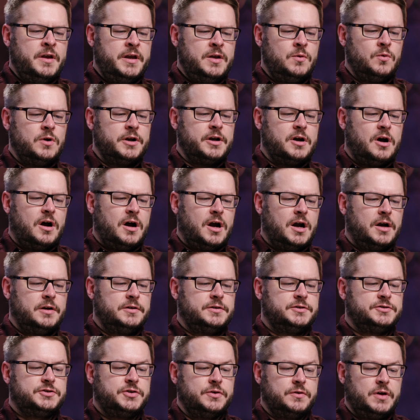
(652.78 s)
in
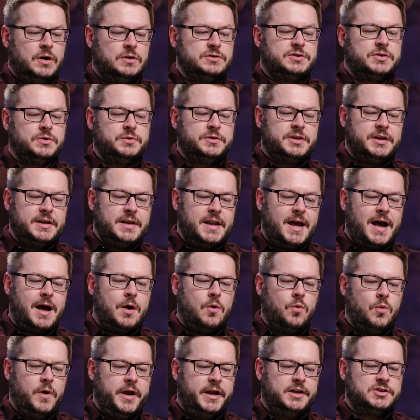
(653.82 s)
regard to those who did
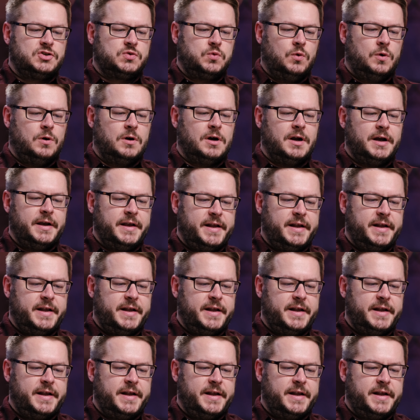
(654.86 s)
not wage war